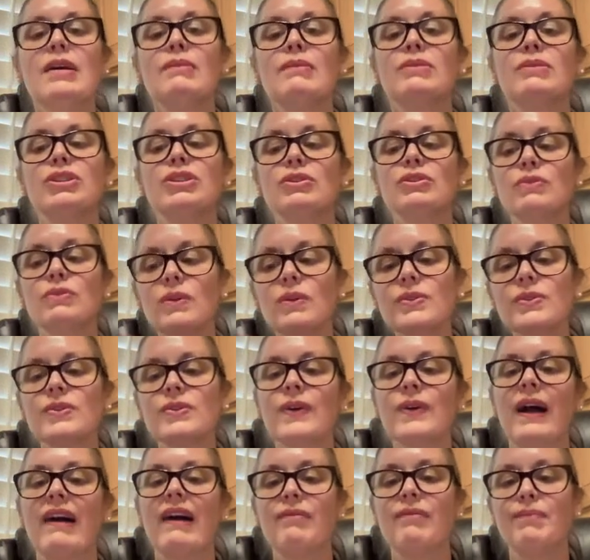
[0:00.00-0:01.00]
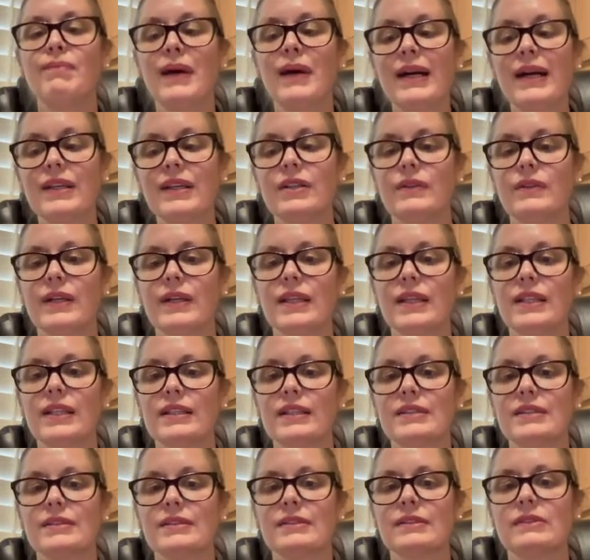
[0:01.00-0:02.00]
but you also have
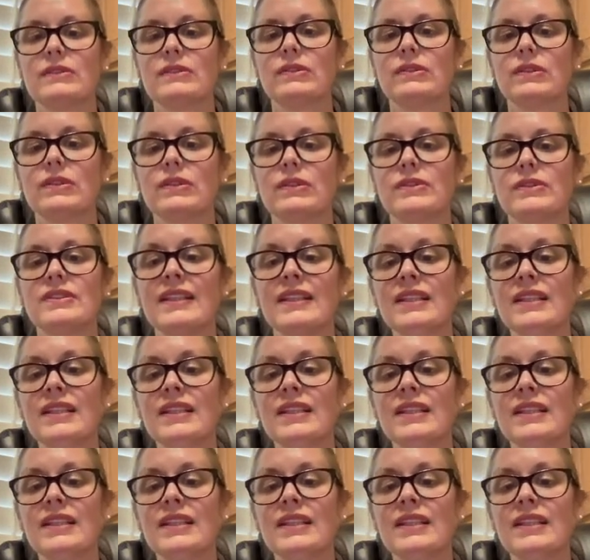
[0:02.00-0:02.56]
bioethics concerns,